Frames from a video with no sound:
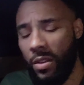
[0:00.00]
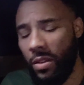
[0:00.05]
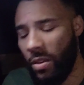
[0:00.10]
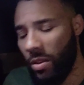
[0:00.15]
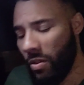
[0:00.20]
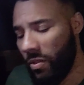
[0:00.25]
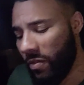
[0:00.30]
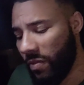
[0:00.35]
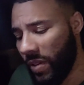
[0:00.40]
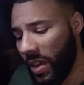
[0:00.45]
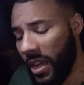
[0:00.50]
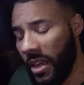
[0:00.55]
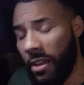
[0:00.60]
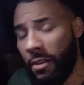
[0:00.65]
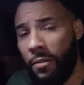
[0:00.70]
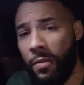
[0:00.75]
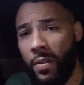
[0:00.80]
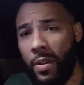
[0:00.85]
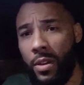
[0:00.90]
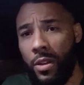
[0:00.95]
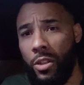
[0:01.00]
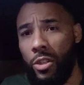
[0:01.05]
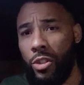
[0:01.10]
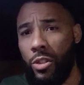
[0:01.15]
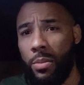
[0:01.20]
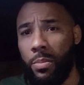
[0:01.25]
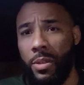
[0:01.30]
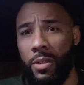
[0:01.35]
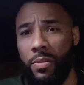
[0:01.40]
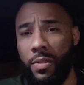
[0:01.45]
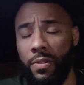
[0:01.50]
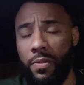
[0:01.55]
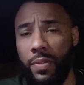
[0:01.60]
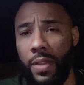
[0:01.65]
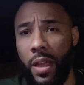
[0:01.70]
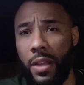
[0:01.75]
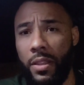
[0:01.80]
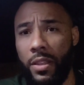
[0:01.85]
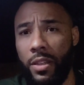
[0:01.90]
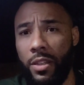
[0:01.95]
Your faith should be
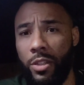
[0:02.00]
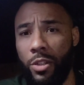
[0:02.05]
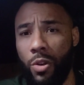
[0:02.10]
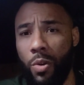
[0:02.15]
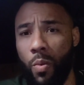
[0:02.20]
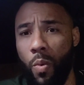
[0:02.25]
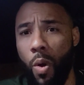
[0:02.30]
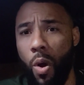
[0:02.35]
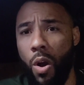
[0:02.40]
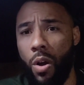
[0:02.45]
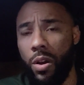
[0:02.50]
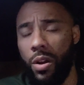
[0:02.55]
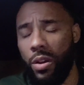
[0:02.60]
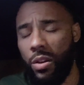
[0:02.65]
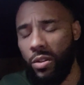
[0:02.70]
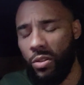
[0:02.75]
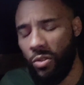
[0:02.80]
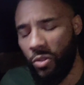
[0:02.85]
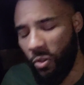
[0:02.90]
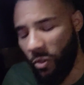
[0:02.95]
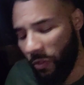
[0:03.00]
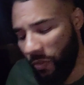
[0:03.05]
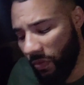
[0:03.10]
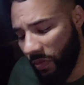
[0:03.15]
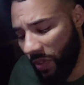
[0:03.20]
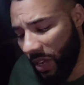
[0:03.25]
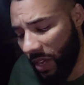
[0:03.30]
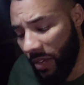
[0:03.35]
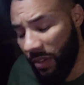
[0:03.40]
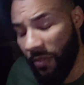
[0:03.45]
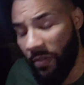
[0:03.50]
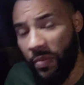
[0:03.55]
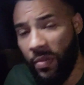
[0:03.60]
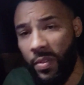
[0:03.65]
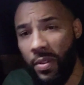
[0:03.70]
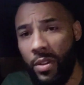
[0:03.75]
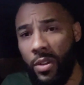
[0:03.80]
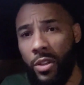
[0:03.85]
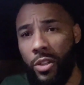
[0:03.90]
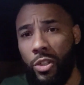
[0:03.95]
reflected in your walk. Your
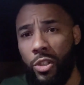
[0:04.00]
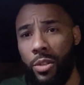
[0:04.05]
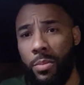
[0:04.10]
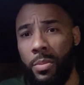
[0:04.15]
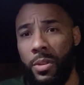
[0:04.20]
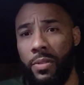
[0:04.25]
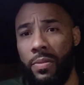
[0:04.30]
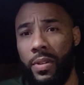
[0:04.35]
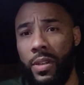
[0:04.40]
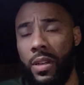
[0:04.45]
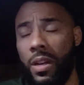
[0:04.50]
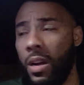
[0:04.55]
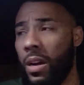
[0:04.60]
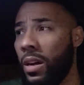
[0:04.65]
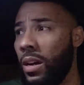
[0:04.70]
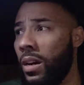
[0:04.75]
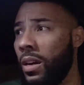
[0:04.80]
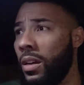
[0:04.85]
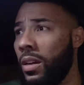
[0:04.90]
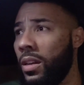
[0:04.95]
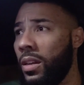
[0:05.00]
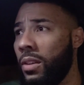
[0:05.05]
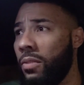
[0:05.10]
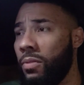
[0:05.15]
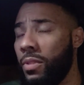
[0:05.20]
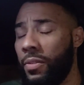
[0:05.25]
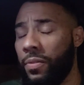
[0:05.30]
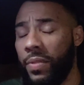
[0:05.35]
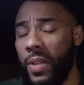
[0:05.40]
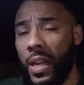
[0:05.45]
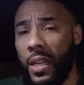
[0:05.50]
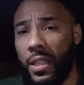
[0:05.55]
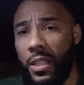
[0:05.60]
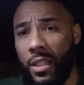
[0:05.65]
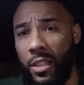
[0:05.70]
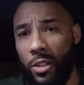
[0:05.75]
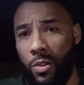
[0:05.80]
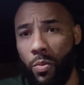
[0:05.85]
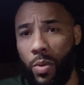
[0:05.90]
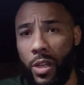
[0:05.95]
faith should be reflected
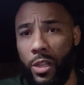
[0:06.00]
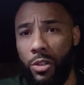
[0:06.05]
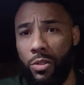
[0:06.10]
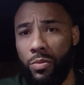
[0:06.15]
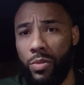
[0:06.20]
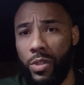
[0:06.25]
in the way you